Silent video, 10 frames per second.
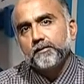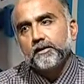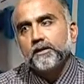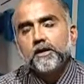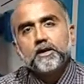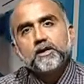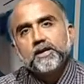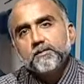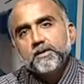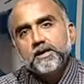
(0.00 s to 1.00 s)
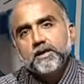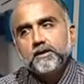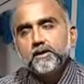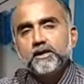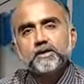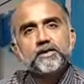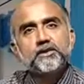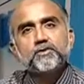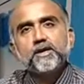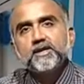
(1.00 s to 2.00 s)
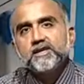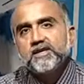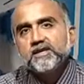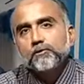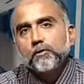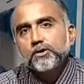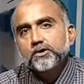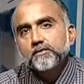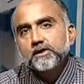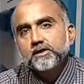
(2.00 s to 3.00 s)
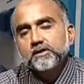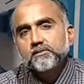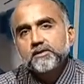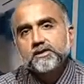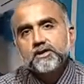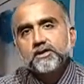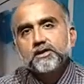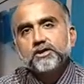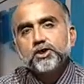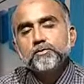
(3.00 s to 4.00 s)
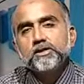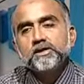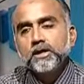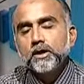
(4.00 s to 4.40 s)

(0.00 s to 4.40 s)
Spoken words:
They are earning money, they are satisfying the needs and wants of the customers and the consumers.